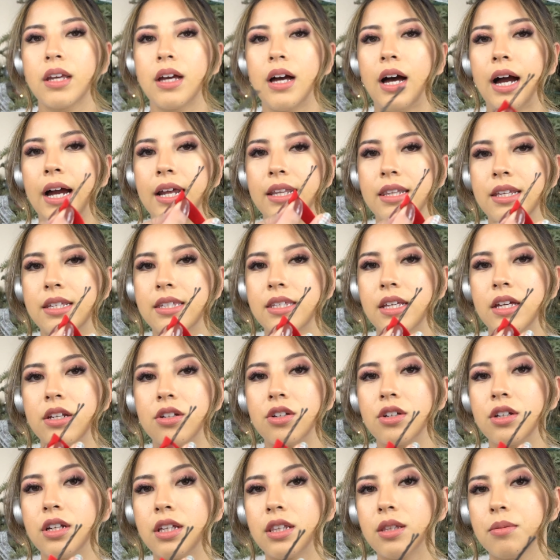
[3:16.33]
hide this
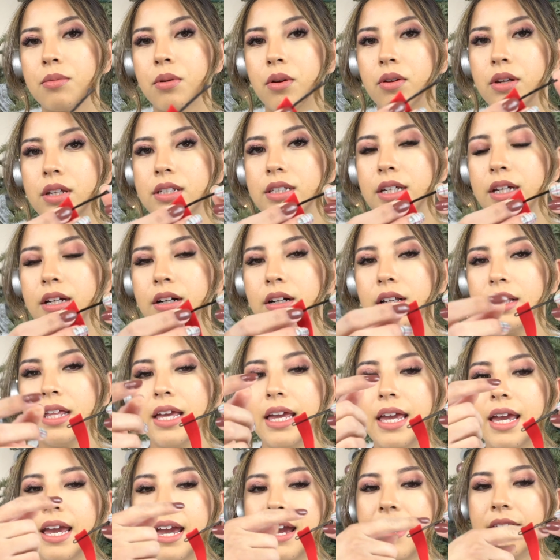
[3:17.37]
underneath the ponytail
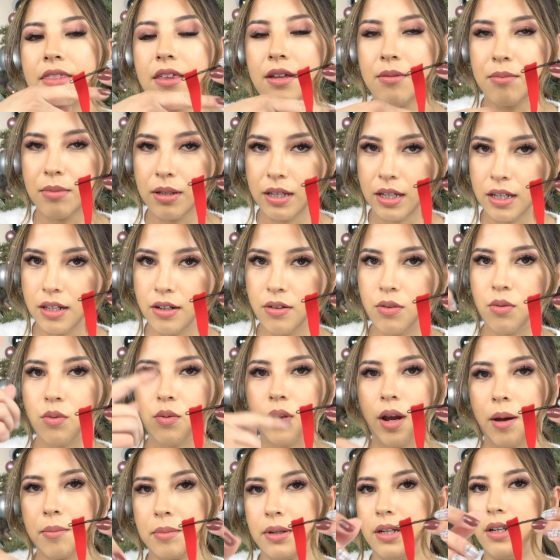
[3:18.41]
and then begin
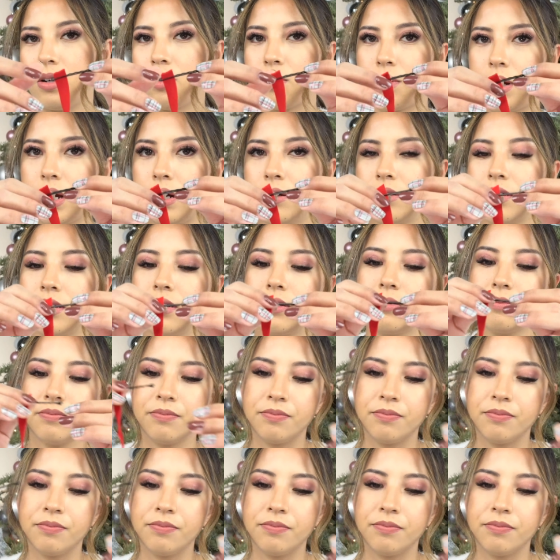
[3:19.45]
wrapping it around.